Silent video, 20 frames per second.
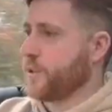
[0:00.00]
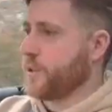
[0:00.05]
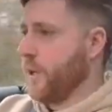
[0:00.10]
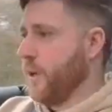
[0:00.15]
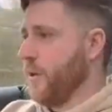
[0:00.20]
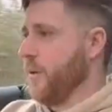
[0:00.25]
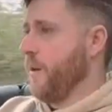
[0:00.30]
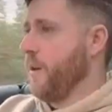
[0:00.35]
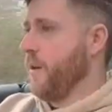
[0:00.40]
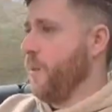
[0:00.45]

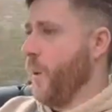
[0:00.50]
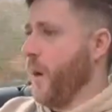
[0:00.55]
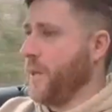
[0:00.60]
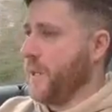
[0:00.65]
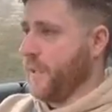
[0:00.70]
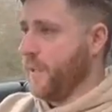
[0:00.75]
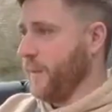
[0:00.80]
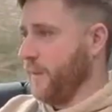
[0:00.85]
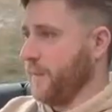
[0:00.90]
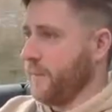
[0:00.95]
so our
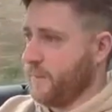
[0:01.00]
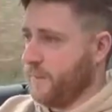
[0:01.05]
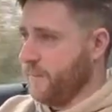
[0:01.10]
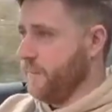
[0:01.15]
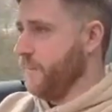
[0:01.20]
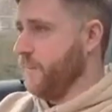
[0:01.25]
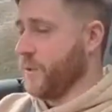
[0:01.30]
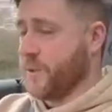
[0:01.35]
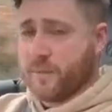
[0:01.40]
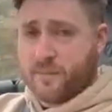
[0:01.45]
wedding
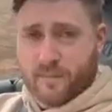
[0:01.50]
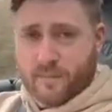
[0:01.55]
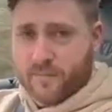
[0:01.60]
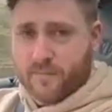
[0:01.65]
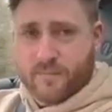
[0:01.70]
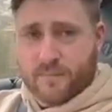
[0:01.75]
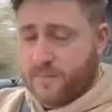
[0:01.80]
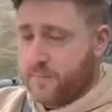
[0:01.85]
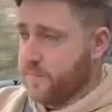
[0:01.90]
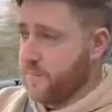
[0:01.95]
was
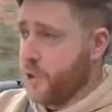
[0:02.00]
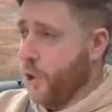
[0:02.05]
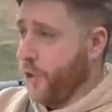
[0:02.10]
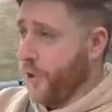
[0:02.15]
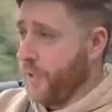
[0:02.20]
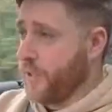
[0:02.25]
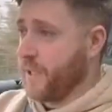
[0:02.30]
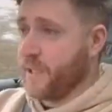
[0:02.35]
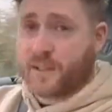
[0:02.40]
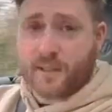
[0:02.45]

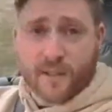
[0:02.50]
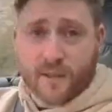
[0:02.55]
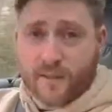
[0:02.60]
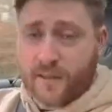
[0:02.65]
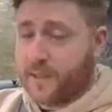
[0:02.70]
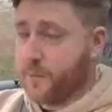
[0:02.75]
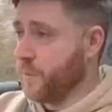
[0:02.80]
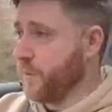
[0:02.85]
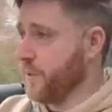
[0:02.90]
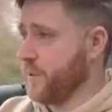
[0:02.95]
non-existent.
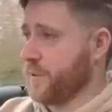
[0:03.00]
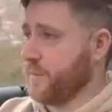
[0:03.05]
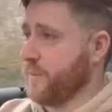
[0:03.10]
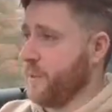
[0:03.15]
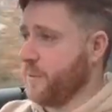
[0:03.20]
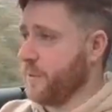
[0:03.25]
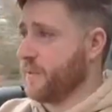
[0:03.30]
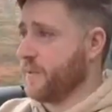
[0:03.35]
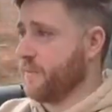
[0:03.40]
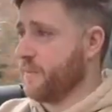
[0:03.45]
It was
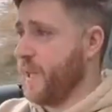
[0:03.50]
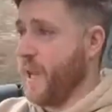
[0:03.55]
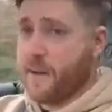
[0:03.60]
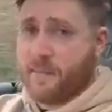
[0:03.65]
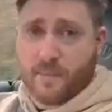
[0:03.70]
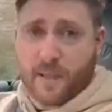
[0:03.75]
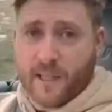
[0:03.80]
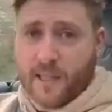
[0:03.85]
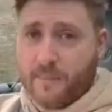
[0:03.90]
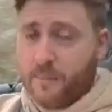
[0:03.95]
10
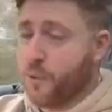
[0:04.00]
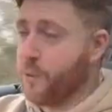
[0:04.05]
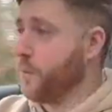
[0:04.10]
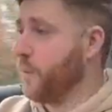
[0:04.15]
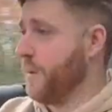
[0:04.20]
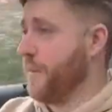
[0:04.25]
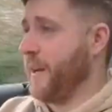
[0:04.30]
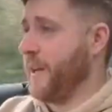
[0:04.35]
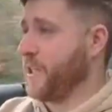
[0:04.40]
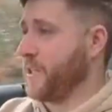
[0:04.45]
people
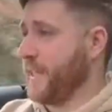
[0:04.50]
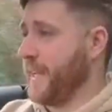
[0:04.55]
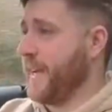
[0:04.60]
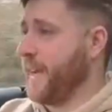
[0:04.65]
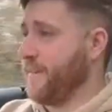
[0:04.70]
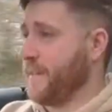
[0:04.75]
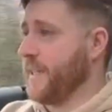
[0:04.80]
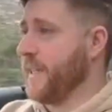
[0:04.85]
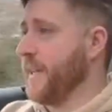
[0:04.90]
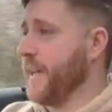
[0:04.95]
we managed to
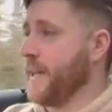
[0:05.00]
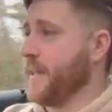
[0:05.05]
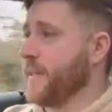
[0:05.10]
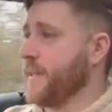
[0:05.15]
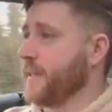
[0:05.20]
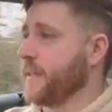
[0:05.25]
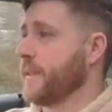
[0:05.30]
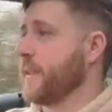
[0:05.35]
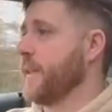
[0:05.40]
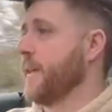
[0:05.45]
have in the
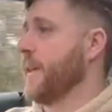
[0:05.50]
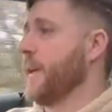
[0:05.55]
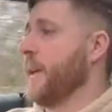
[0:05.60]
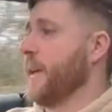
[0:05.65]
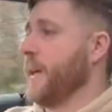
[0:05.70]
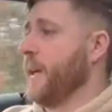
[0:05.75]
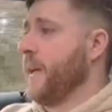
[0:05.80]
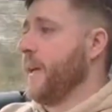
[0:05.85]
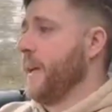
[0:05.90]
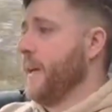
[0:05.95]
end,
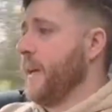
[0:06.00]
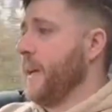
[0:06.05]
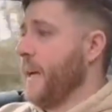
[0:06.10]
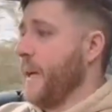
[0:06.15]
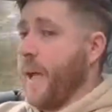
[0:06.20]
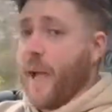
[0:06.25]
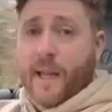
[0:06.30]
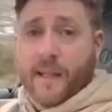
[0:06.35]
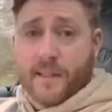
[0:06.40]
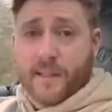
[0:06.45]

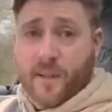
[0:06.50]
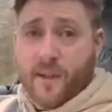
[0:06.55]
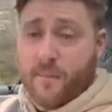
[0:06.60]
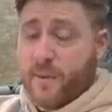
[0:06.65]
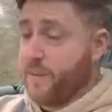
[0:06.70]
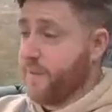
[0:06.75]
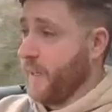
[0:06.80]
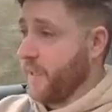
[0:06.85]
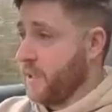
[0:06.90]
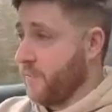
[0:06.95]
and I'm
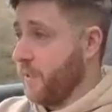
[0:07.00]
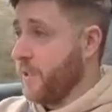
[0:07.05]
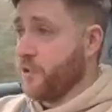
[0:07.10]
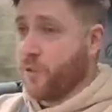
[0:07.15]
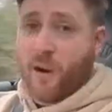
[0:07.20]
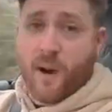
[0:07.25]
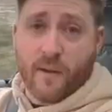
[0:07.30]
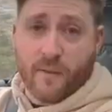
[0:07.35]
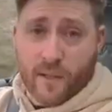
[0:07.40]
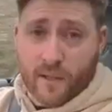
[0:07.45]
effectively
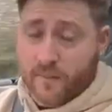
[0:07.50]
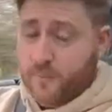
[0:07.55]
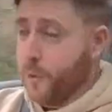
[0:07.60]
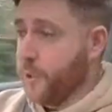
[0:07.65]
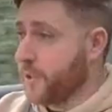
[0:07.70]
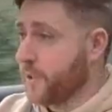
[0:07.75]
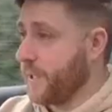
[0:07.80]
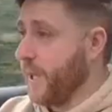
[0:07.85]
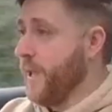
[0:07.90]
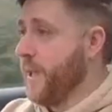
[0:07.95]
driving
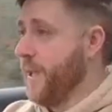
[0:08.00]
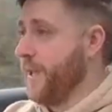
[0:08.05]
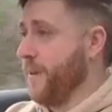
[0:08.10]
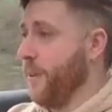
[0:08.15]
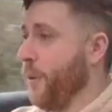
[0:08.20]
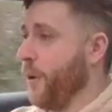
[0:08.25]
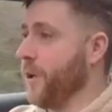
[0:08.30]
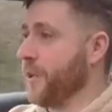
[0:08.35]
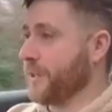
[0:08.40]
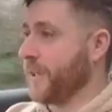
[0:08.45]

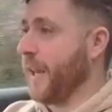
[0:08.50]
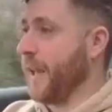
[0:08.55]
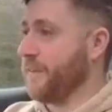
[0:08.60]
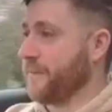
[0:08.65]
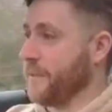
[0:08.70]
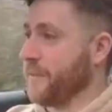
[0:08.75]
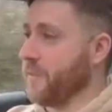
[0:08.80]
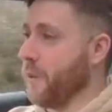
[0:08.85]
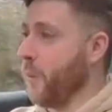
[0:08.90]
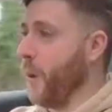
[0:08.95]
what's
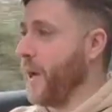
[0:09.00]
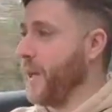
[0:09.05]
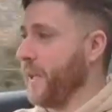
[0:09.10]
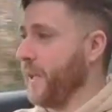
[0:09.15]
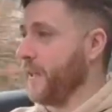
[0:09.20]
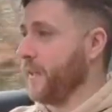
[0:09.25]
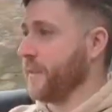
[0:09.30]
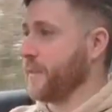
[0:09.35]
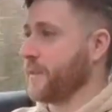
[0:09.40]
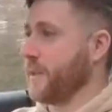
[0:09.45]
left of the
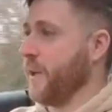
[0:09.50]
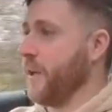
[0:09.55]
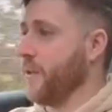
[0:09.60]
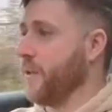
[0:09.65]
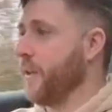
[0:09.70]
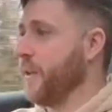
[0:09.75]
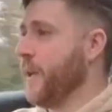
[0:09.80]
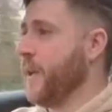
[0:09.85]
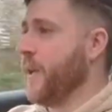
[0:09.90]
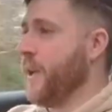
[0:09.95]
wedding. So
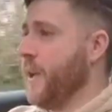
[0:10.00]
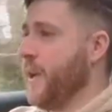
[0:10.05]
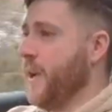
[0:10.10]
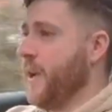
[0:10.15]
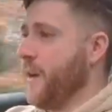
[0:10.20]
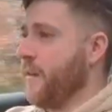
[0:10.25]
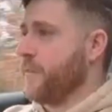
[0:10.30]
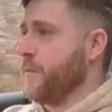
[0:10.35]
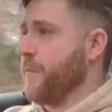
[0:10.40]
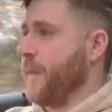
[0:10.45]

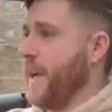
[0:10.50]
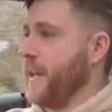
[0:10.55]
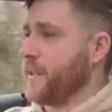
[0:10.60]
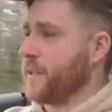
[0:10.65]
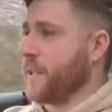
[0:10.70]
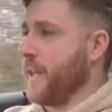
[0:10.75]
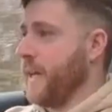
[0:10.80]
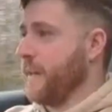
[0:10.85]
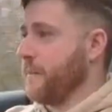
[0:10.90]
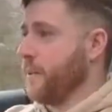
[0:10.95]
from that
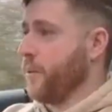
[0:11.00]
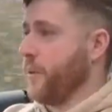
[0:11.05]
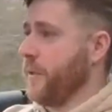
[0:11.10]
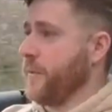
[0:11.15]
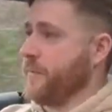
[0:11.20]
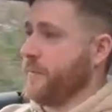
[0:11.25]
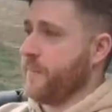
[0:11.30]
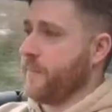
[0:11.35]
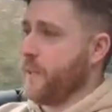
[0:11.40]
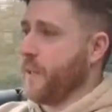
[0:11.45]

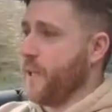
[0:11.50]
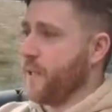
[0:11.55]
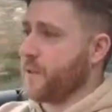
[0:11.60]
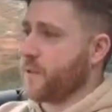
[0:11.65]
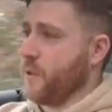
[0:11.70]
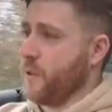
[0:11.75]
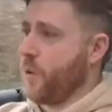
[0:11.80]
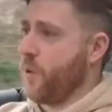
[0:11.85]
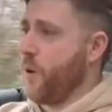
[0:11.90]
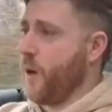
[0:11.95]
standpoint, it's
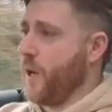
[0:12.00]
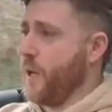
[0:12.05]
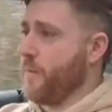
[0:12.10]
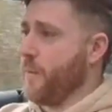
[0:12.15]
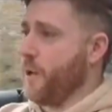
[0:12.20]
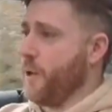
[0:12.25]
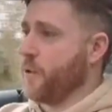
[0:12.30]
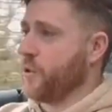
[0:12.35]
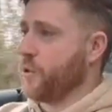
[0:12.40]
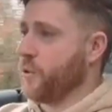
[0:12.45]
got quite an
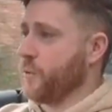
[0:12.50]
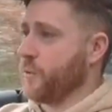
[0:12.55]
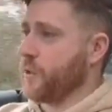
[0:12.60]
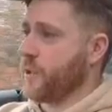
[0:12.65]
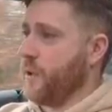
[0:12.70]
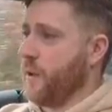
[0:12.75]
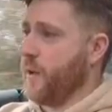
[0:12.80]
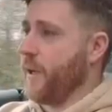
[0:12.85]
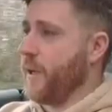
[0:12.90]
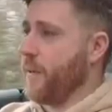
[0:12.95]
emotional
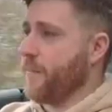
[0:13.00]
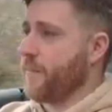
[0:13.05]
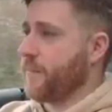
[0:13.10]
tie.